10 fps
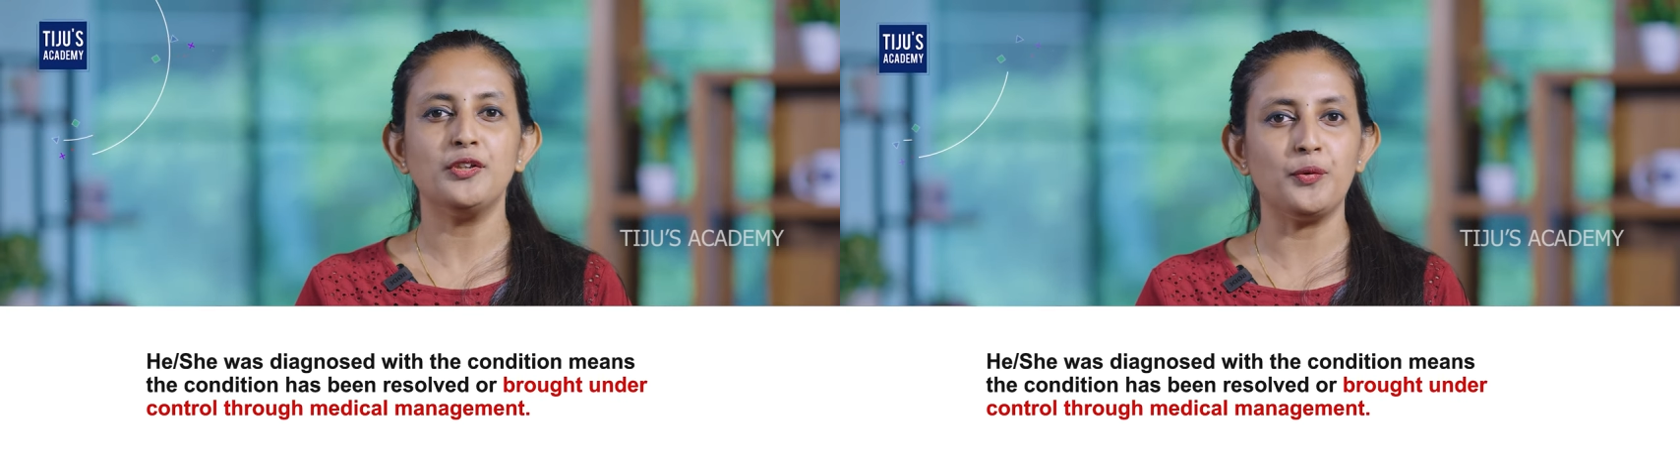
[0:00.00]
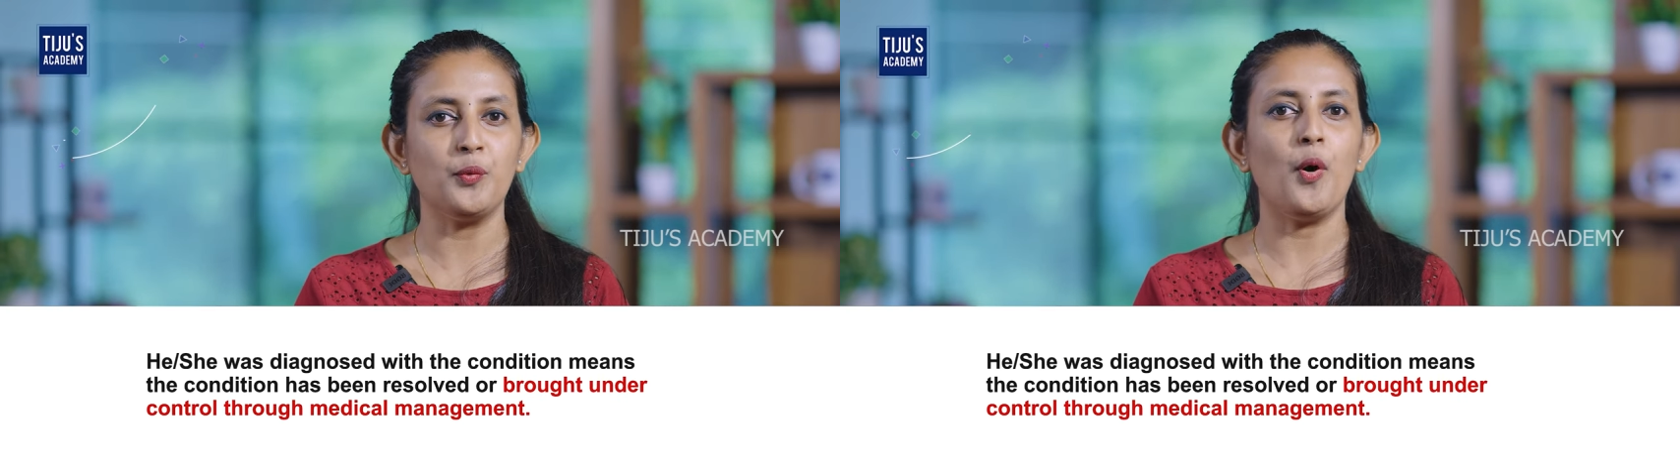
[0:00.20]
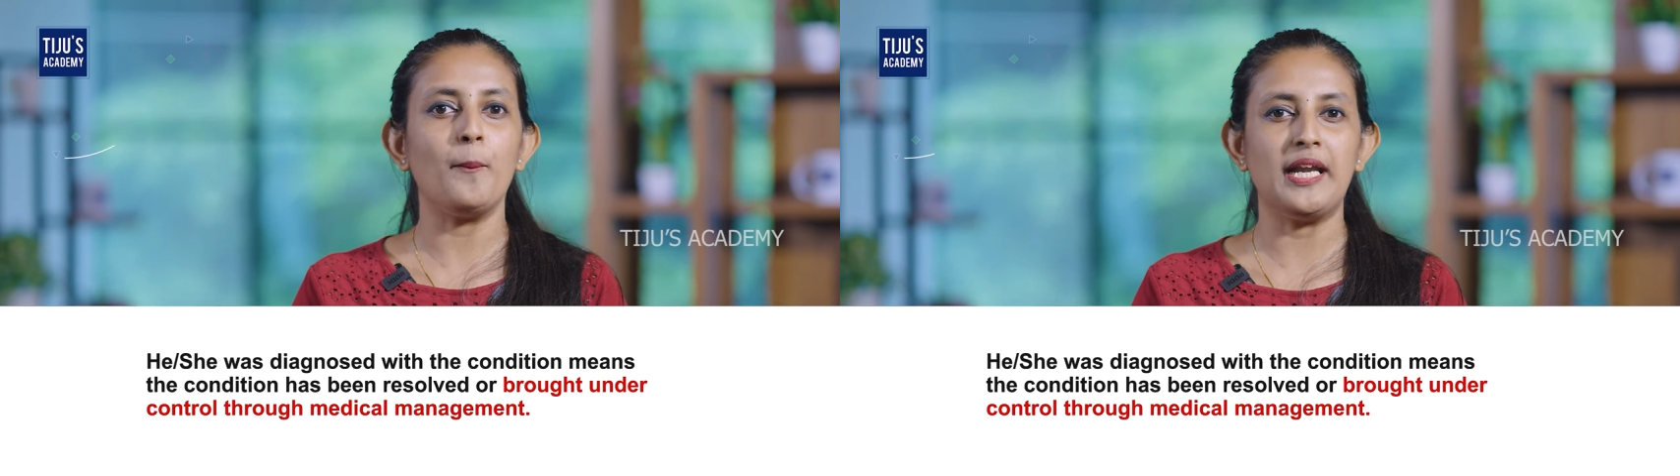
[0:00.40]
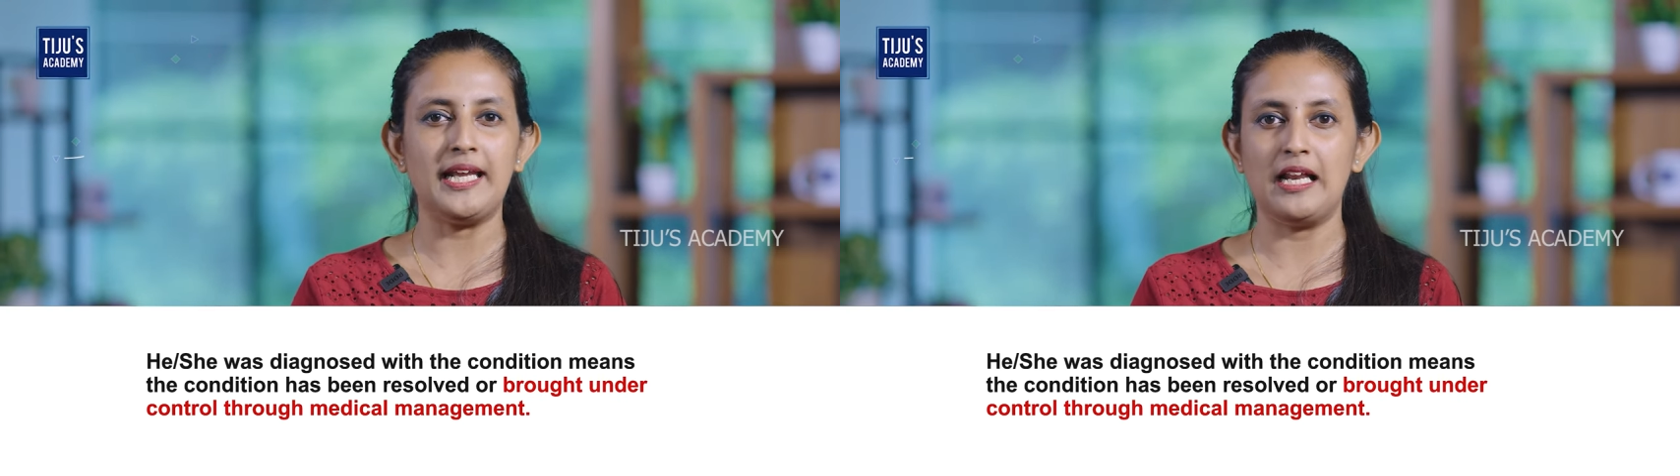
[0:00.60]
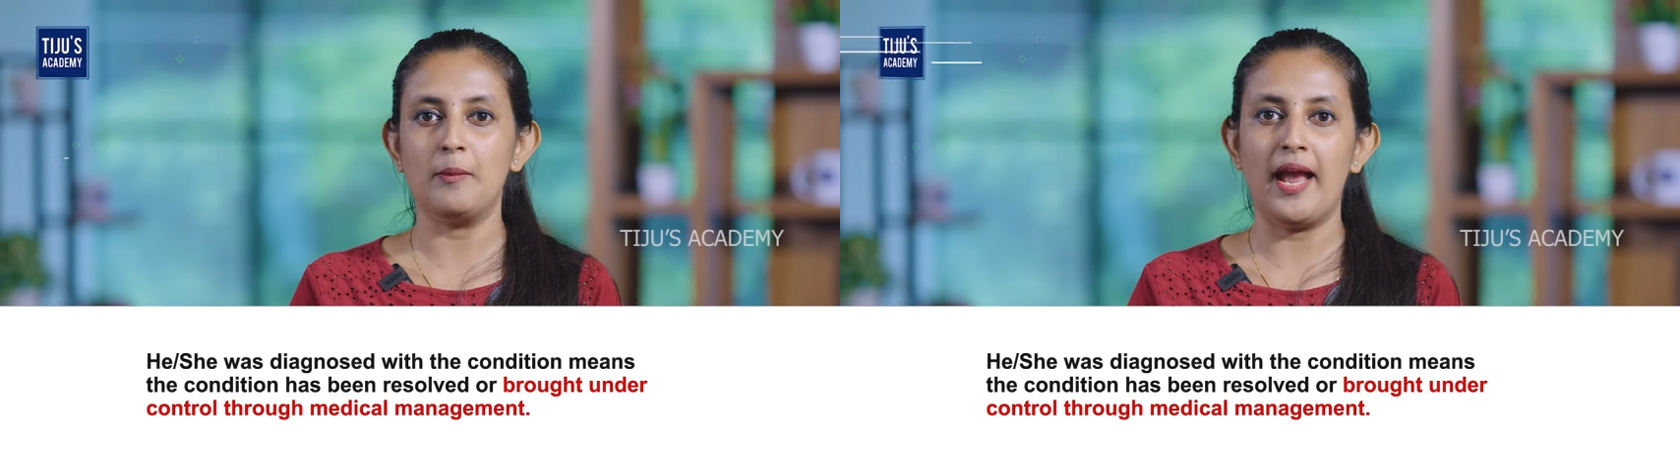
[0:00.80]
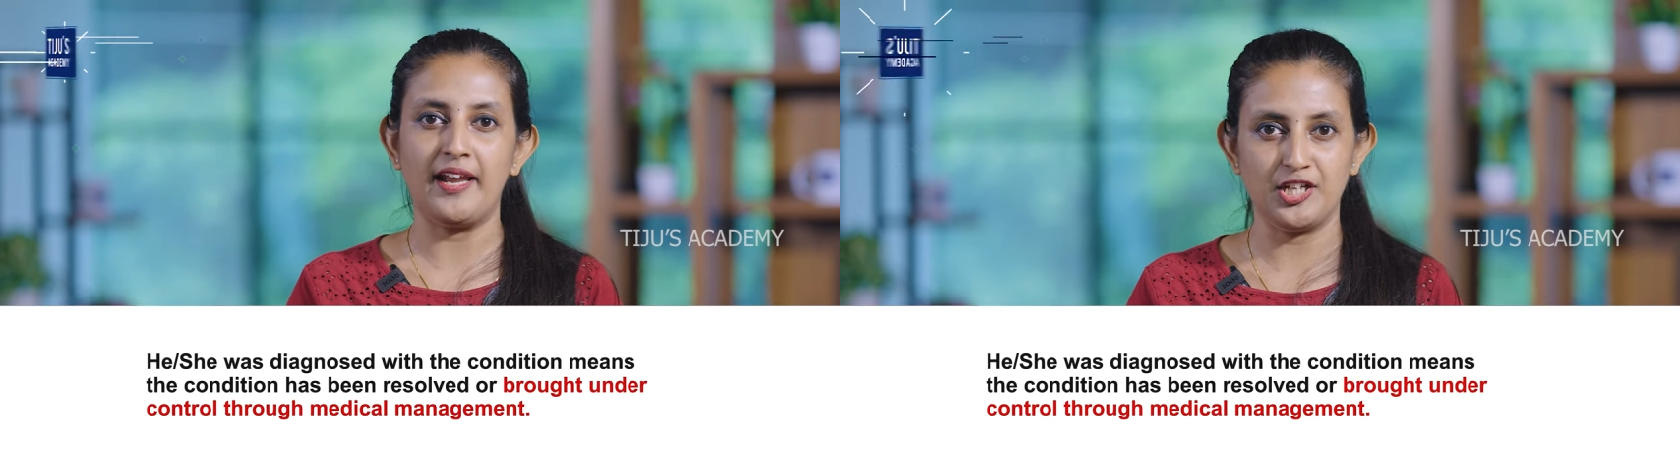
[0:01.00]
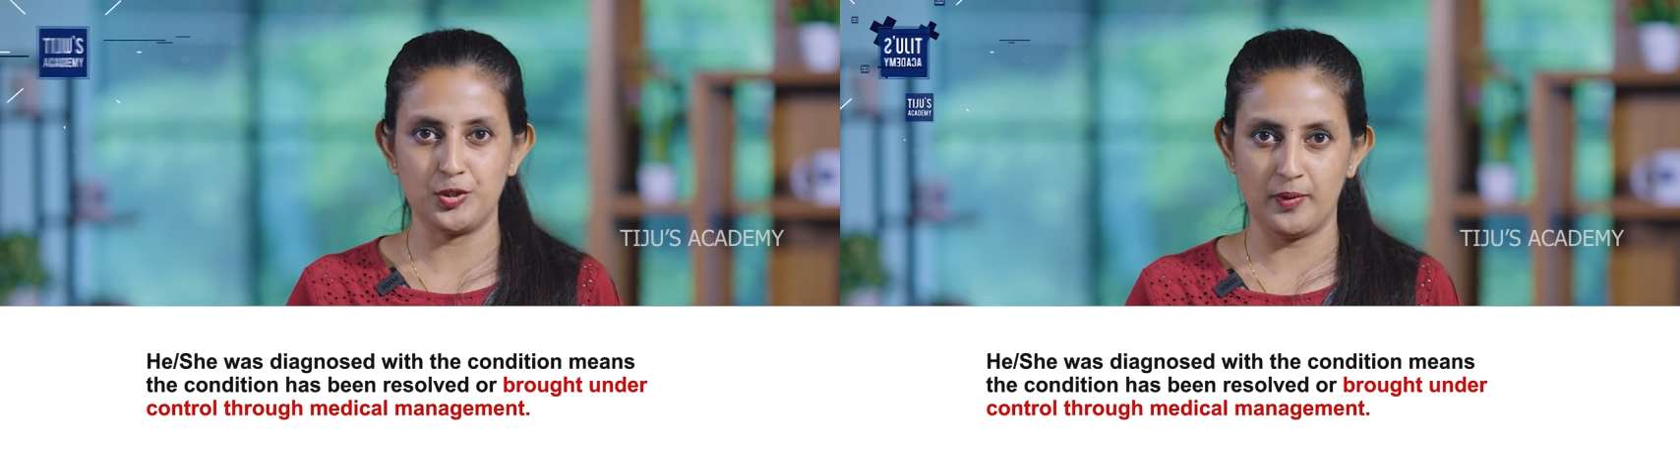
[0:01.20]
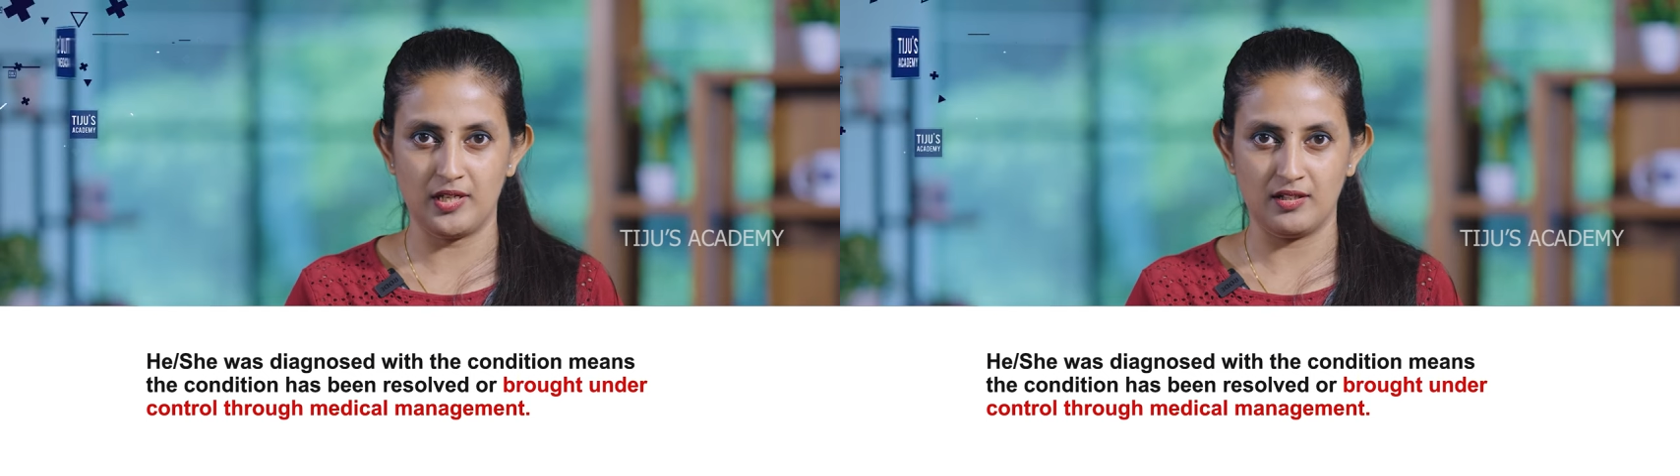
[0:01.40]
through medical
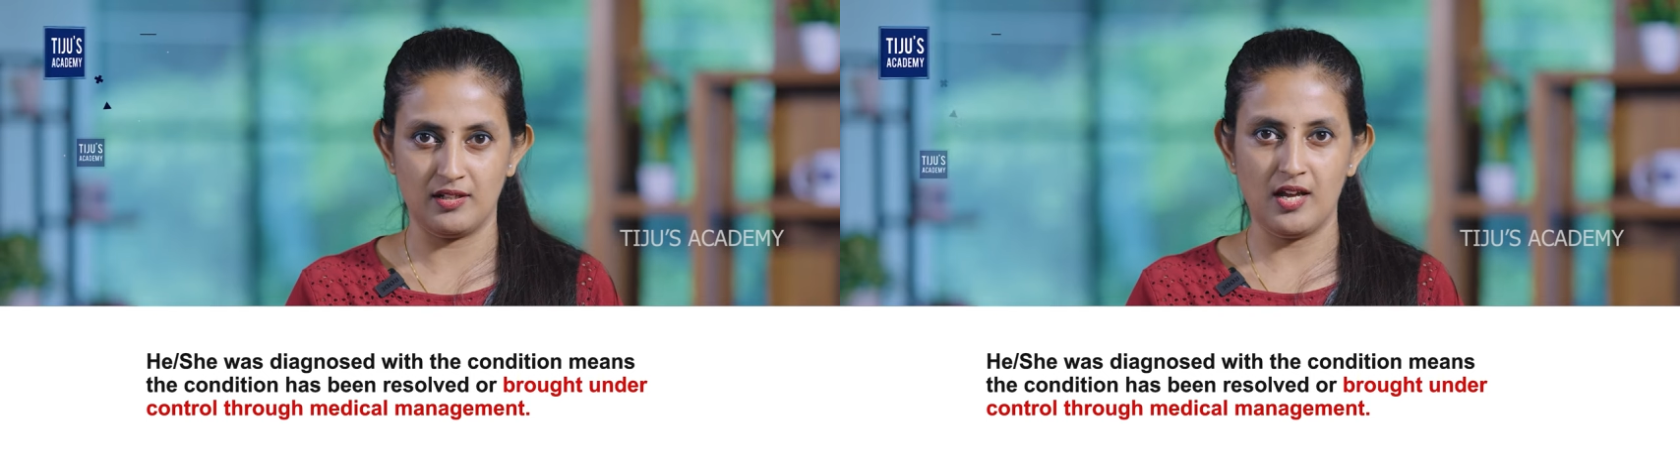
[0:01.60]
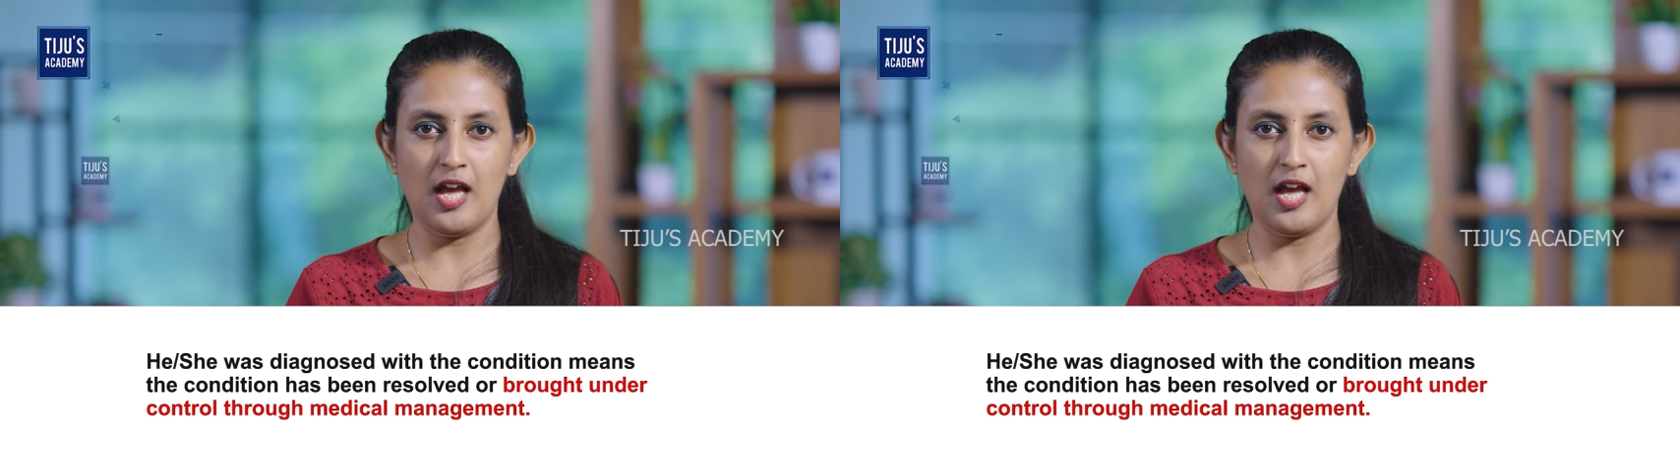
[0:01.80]
management.